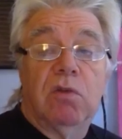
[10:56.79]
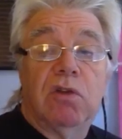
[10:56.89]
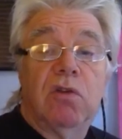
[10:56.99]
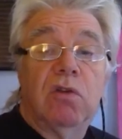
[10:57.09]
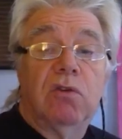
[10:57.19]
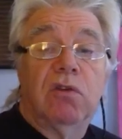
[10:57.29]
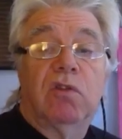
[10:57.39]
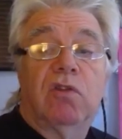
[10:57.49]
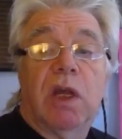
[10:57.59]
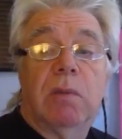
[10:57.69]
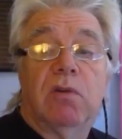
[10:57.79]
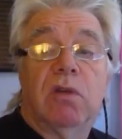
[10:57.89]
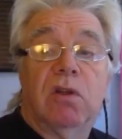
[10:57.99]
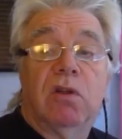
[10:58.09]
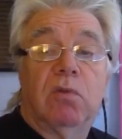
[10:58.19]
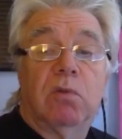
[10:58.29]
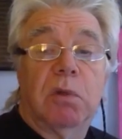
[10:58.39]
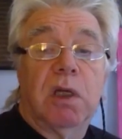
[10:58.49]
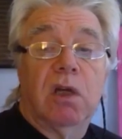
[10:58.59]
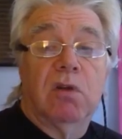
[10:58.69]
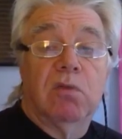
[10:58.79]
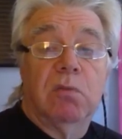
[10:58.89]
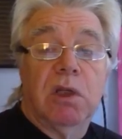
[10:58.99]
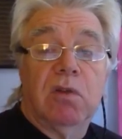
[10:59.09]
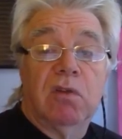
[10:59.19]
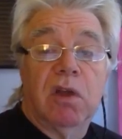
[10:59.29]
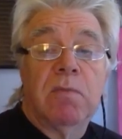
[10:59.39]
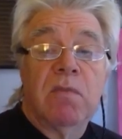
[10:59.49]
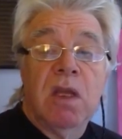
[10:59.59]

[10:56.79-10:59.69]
We did not accept that this would be hard to administer.